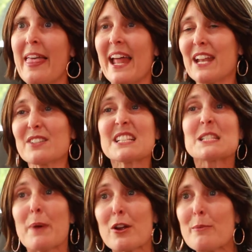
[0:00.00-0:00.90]
and have
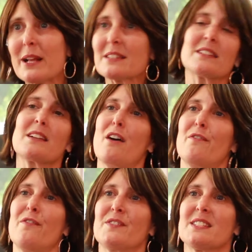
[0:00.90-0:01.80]
experimented
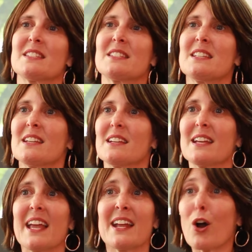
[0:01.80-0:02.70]
enough to see
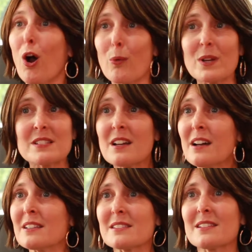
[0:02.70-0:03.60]
it always does.